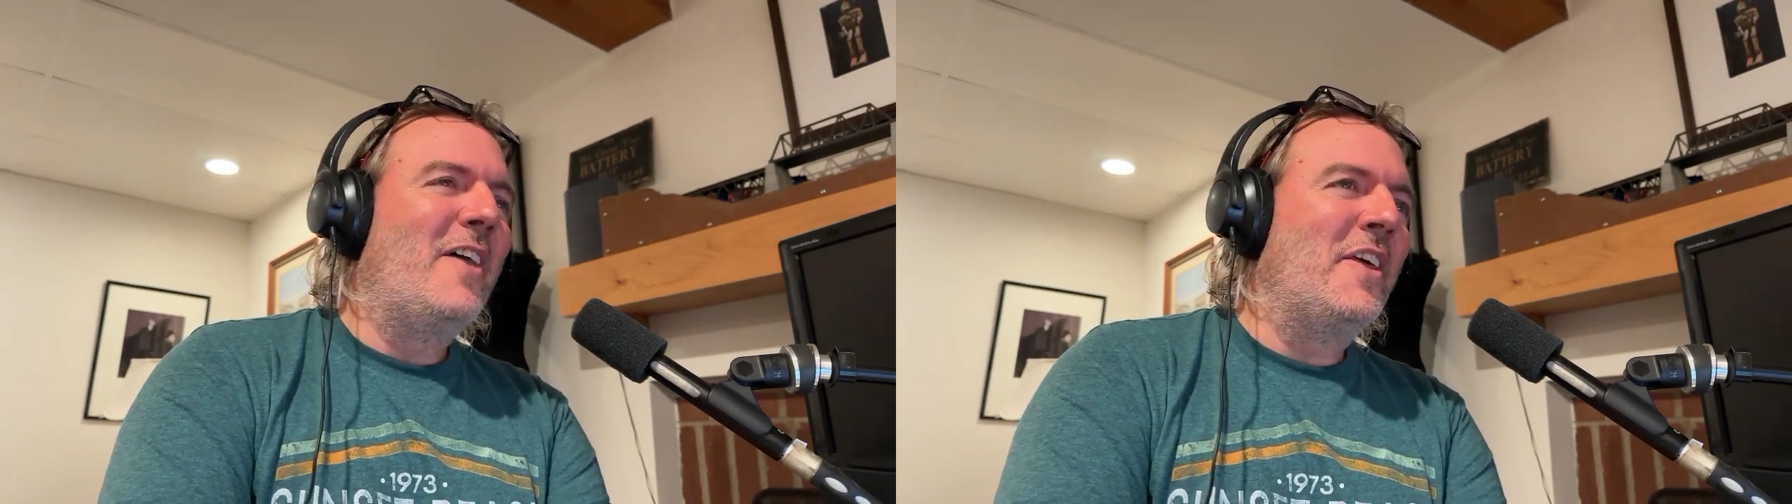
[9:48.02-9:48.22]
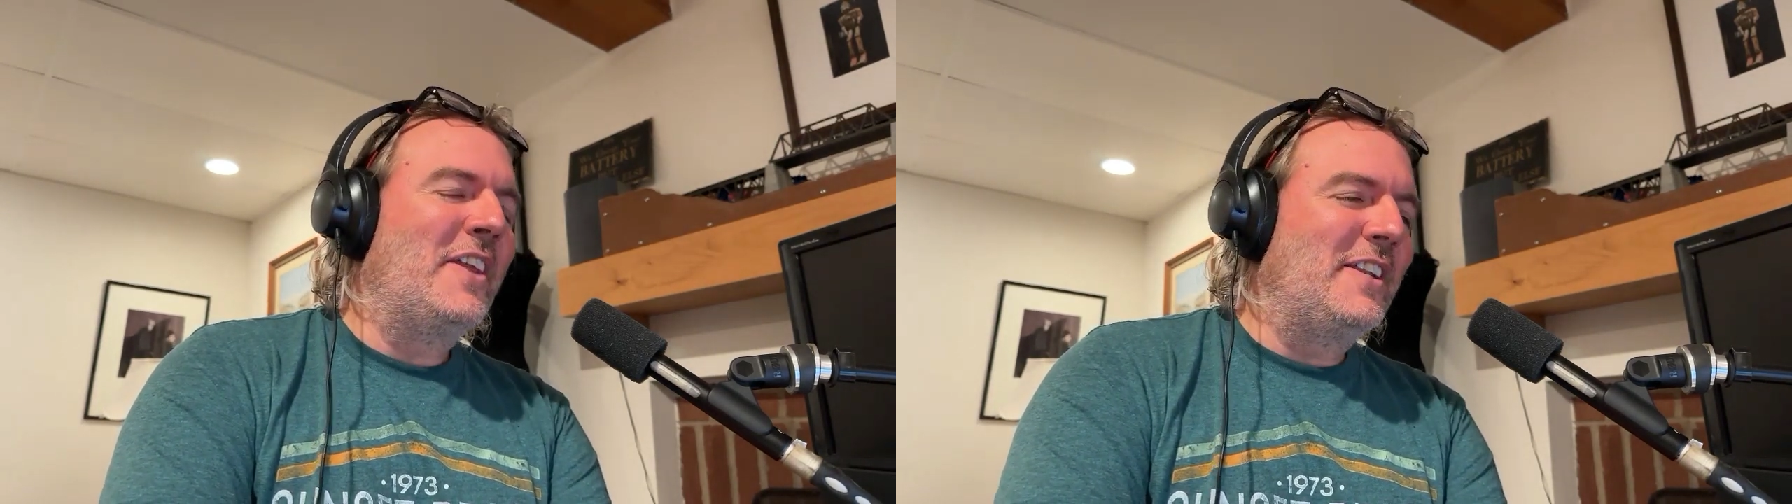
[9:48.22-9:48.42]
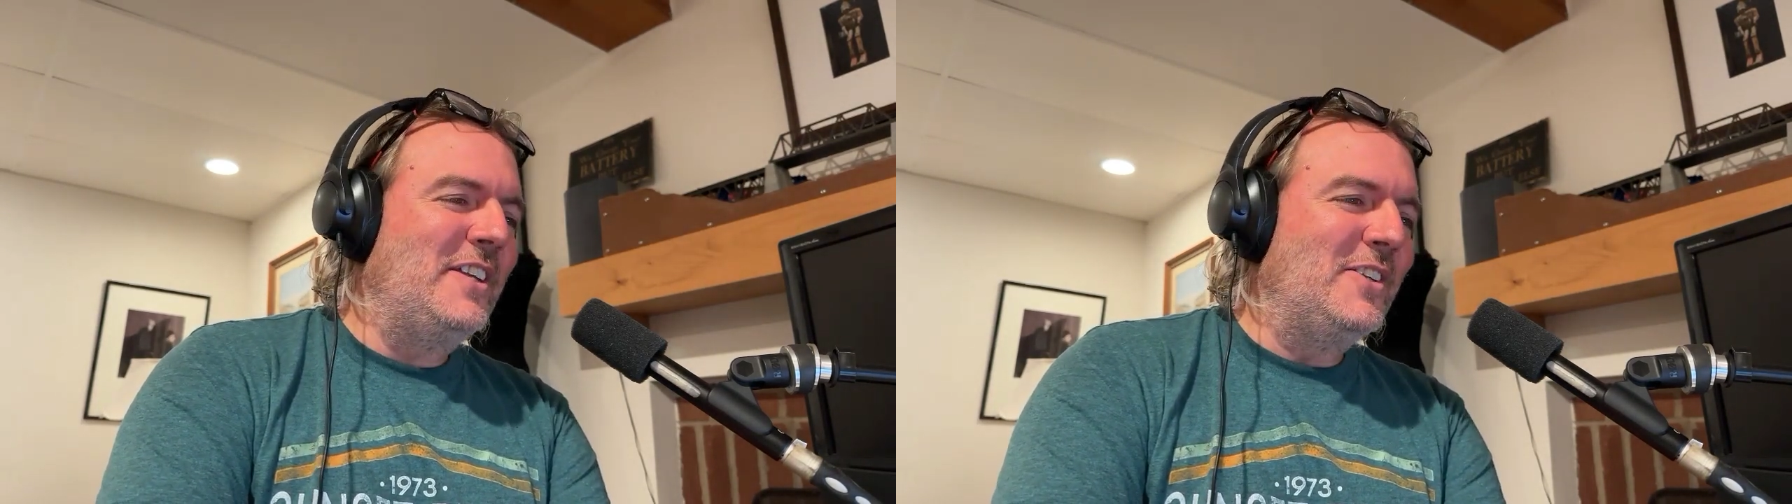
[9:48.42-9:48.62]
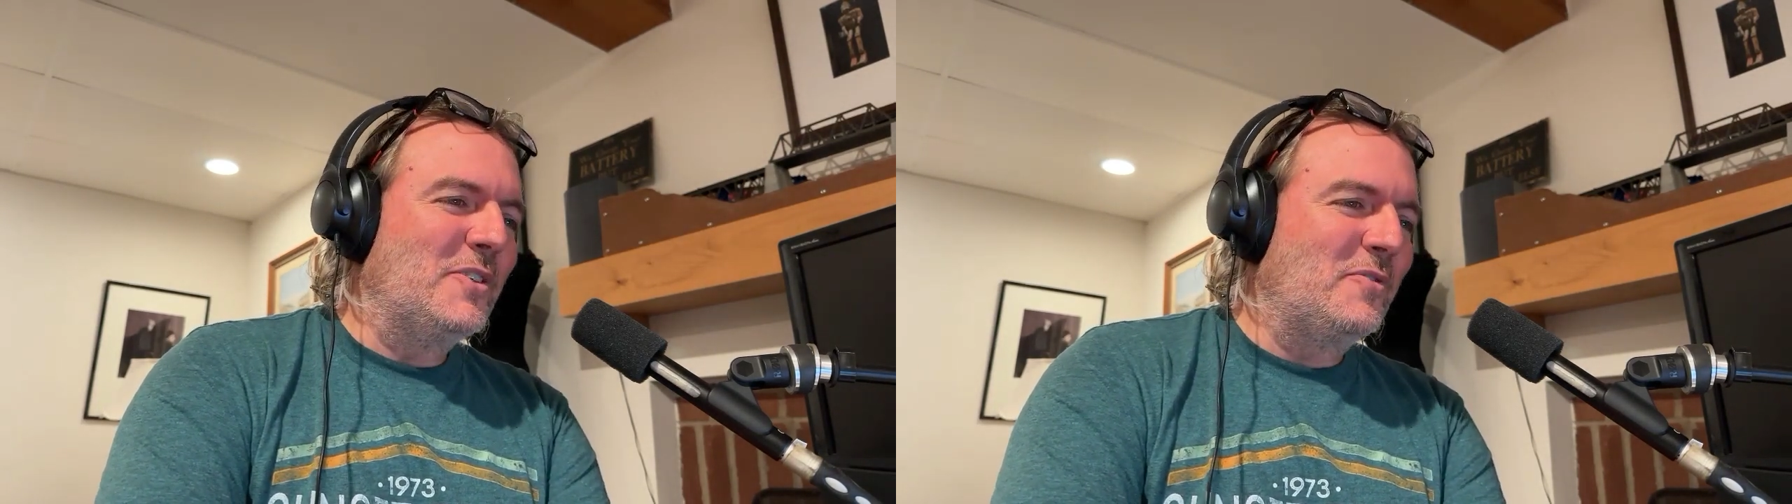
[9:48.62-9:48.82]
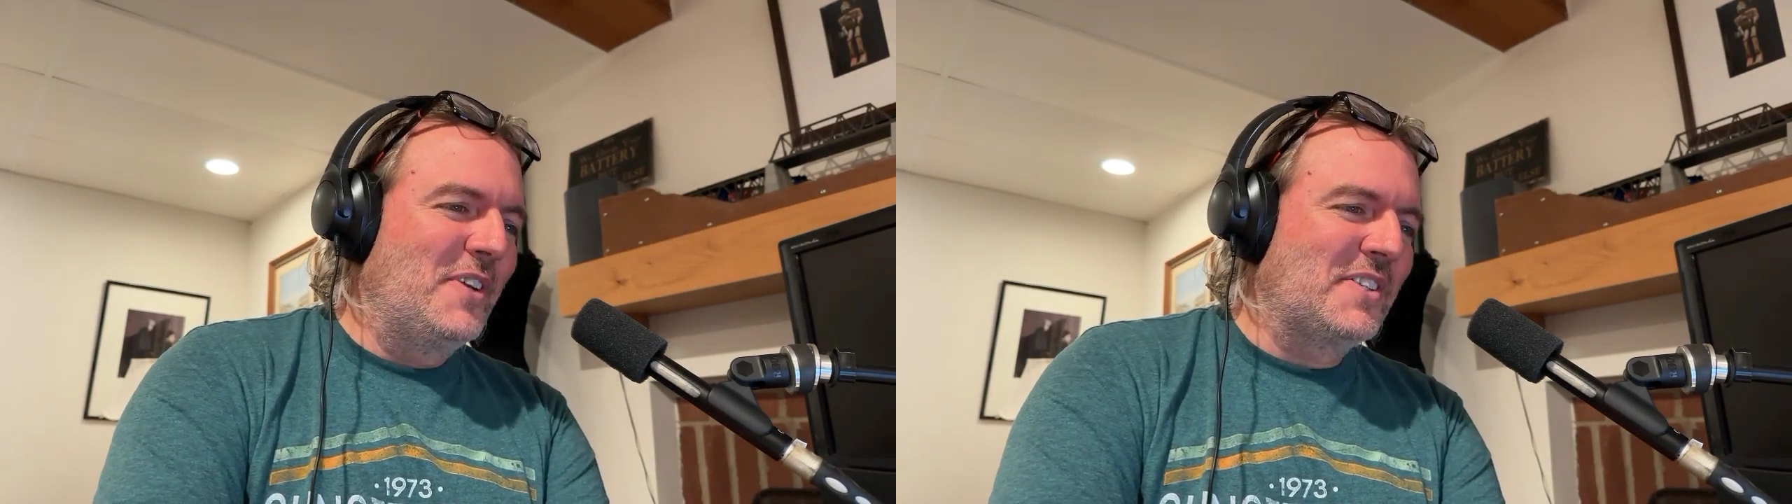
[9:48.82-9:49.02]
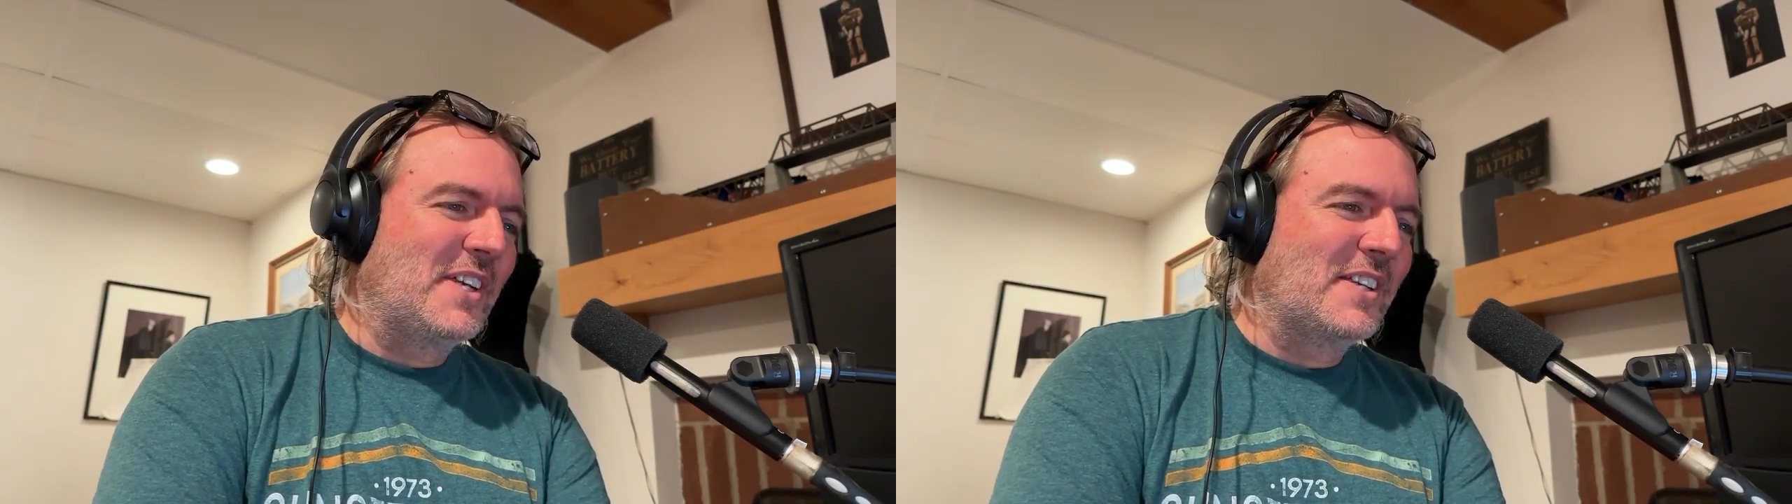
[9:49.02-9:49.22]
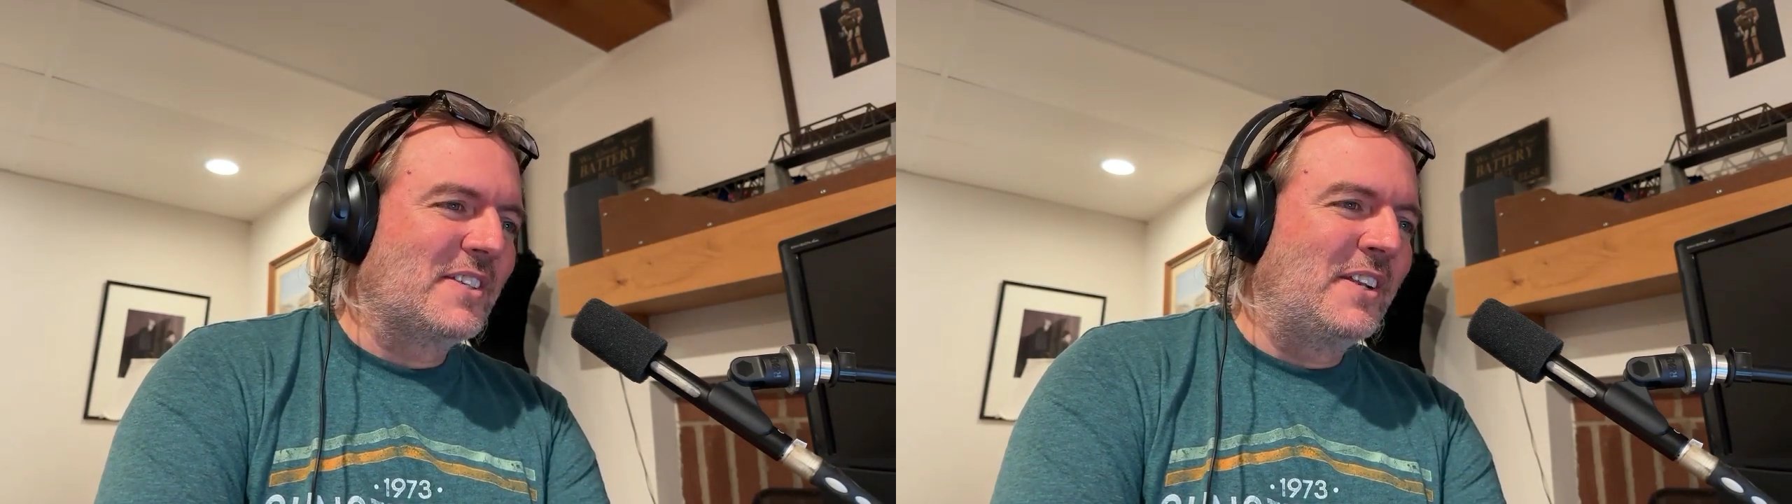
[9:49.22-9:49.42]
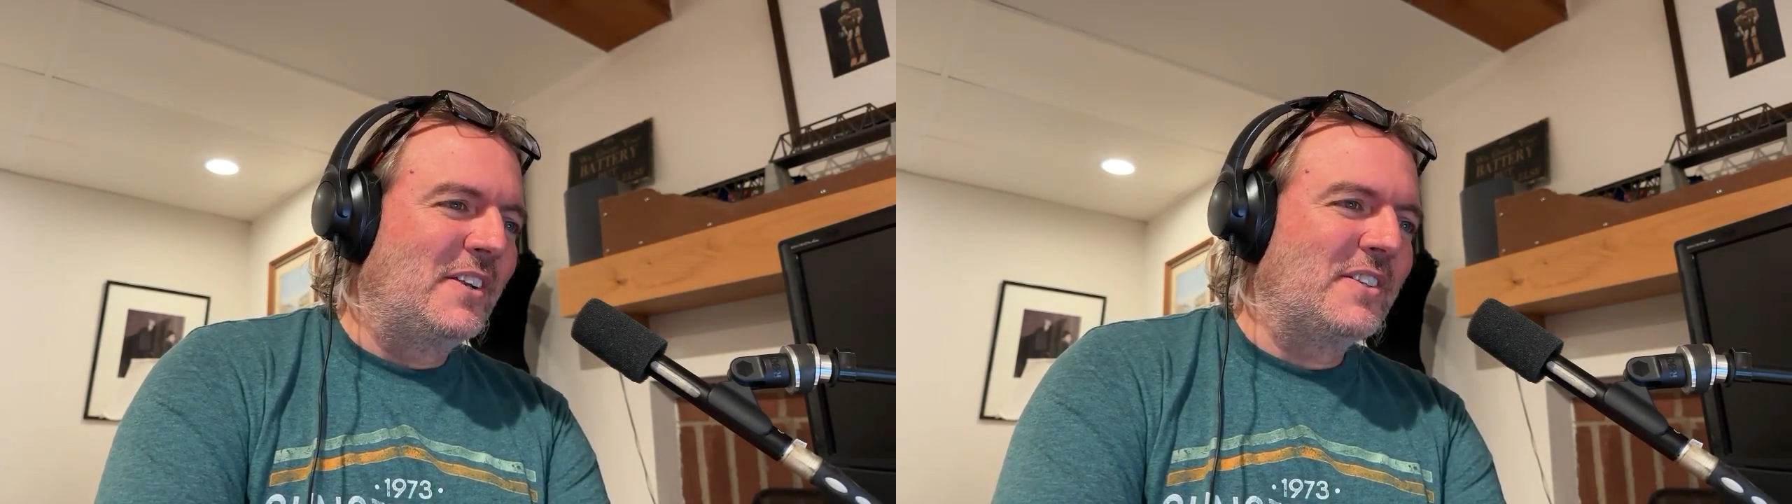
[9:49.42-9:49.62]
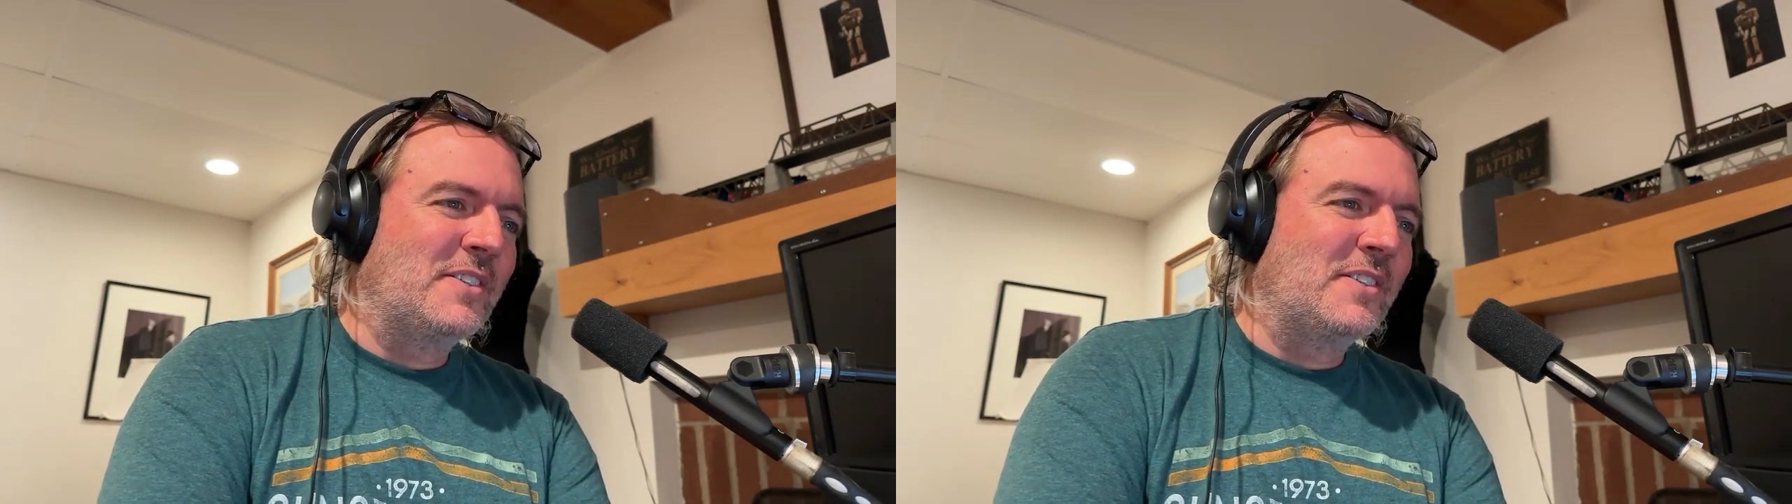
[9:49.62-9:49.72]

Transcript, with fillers: and then they teach you physics and it's,